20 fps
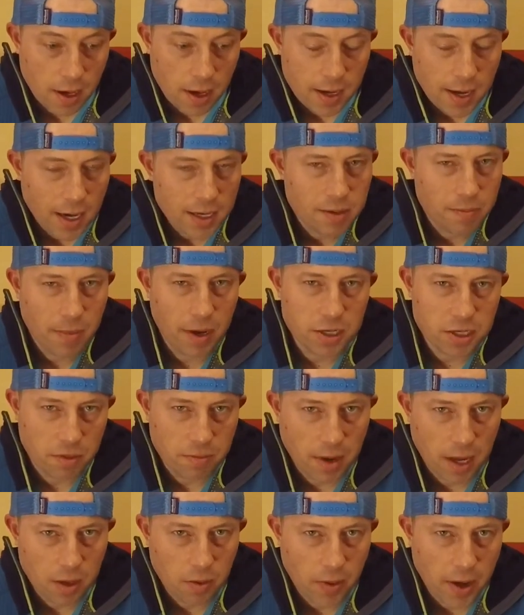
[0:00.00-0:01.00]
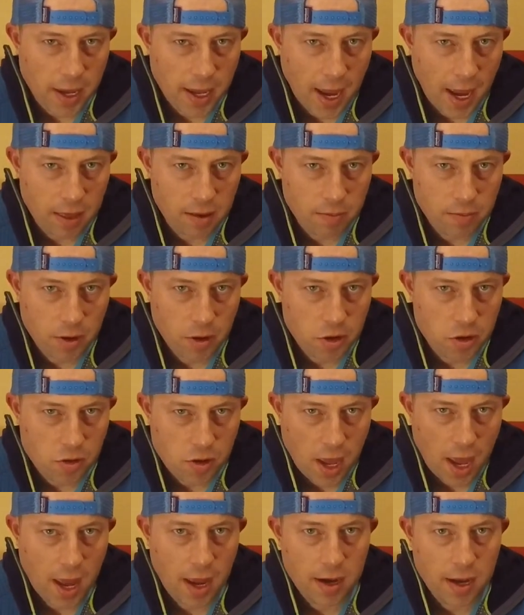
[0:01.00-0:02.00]
Not to mention, by the way, Gatlinburg you
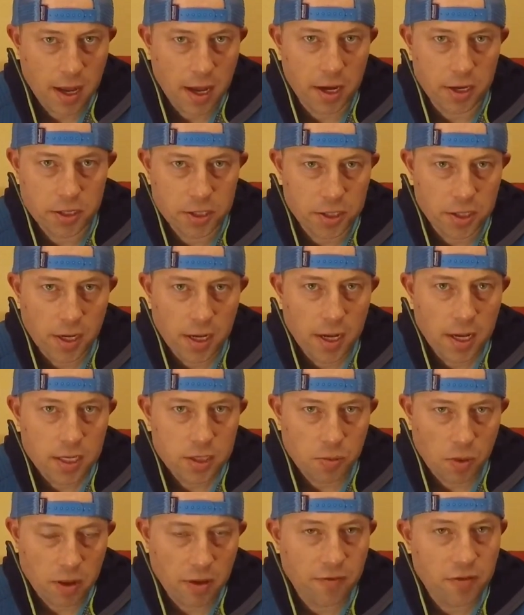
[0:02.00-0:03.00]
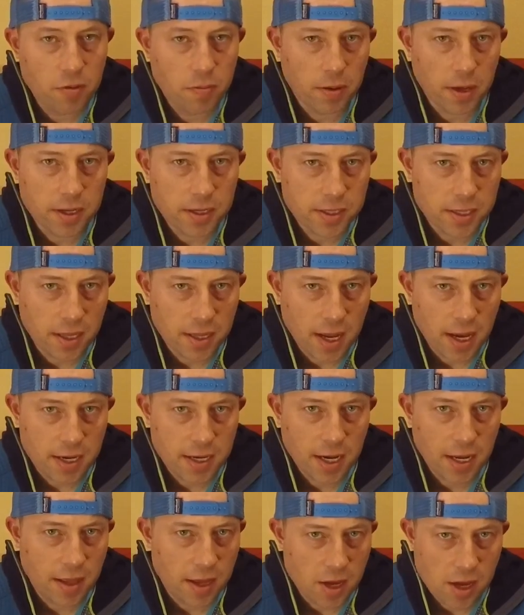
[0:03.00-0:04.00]
can't hitch. It's one of the few places on the AT
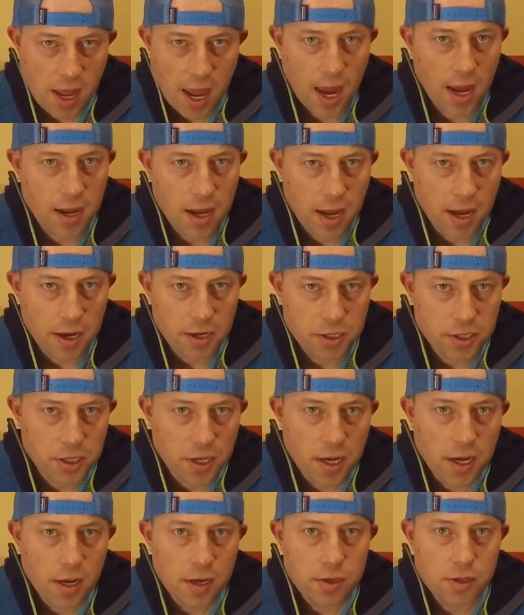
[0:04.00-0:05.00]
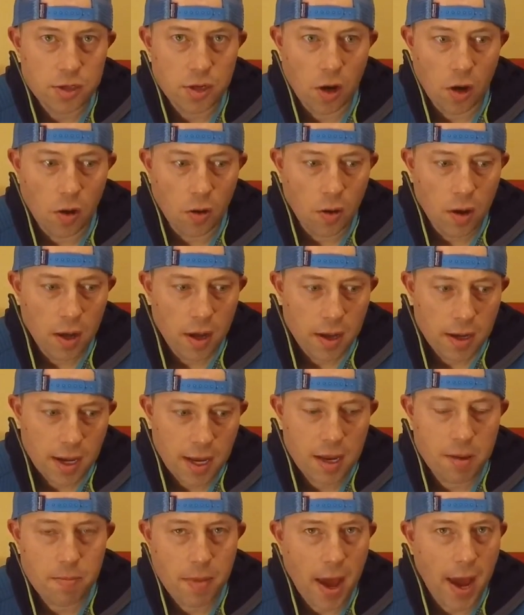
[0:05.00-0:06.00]
that you can't hitch. So
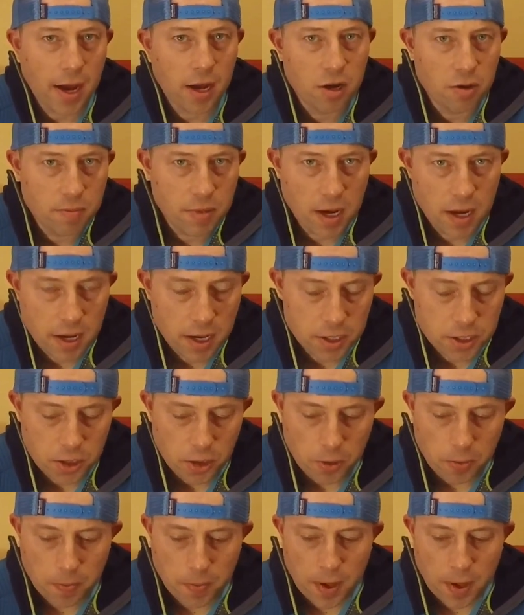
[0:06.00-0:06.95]
getting back could be an issue.